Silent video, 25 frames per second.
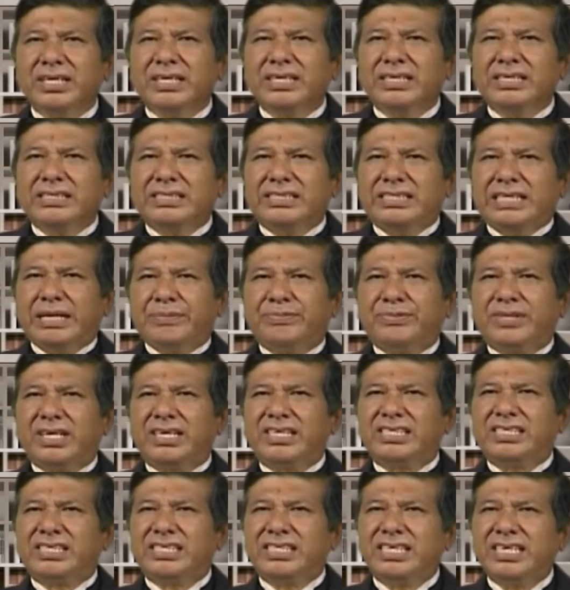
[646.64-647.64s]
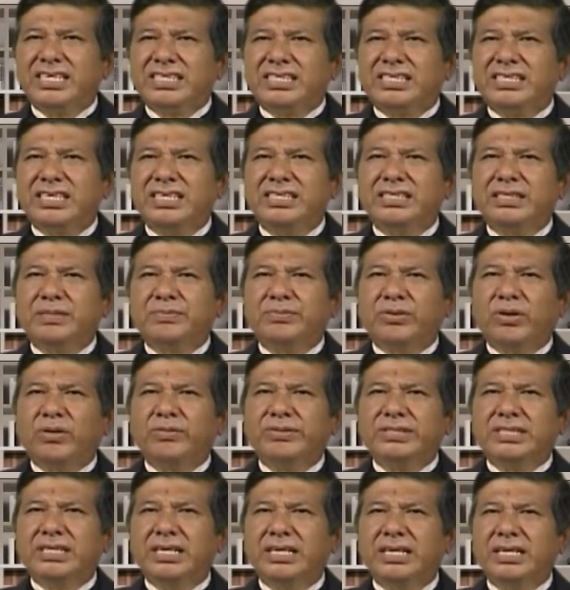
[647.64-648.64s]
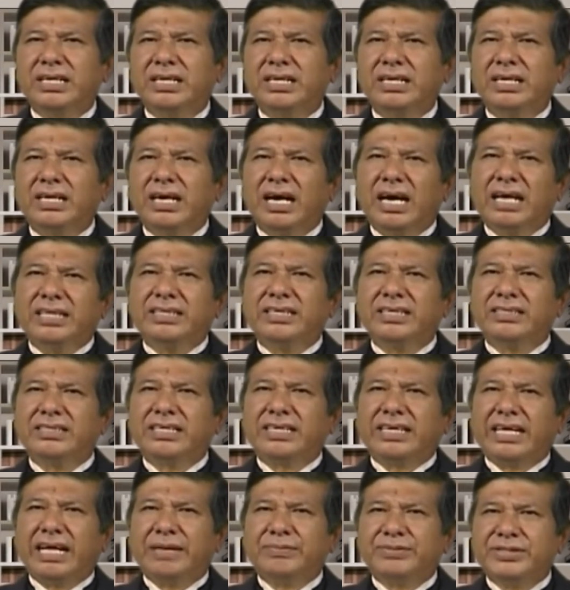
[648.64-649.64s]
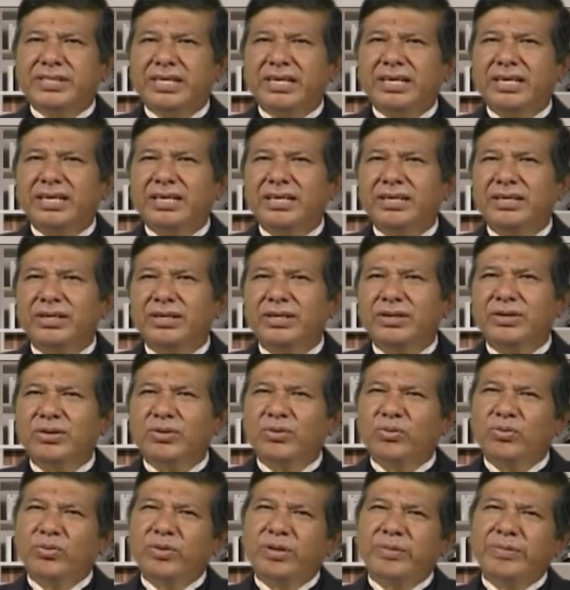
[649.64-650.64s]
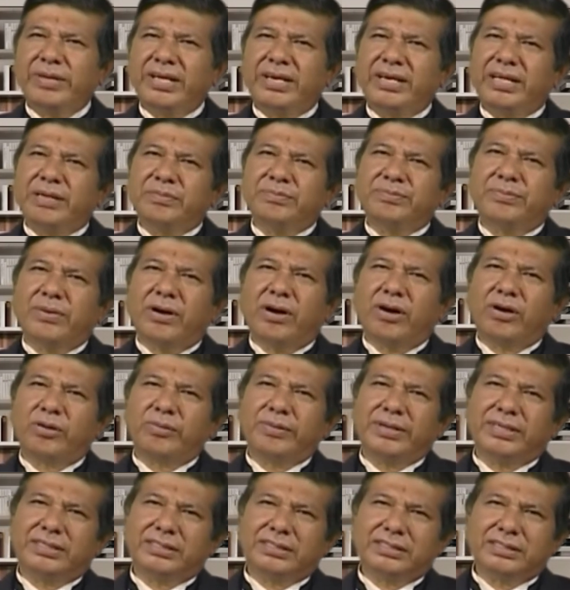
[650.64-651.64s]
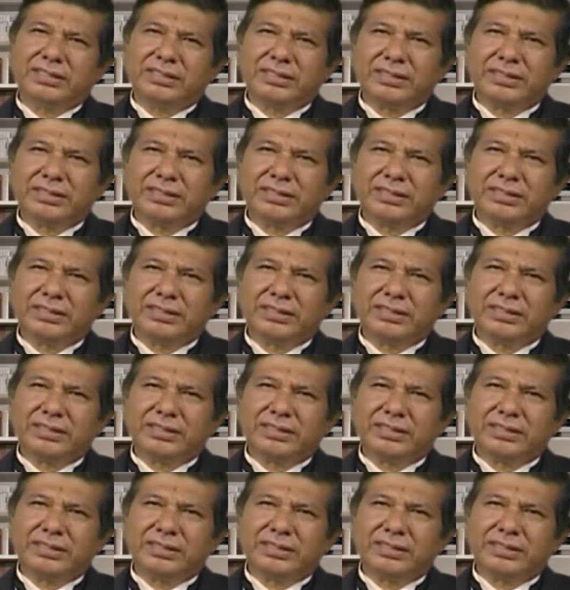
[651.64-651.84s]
Chapter 6 is the provision under the caption Women Empowerment.